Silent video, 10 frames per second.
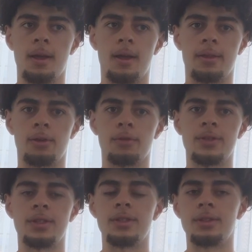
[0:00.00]
And then
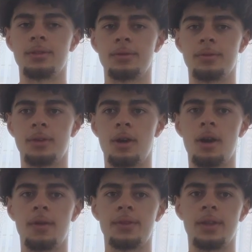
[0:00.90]
obviously
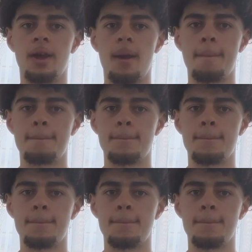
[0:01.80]
after that,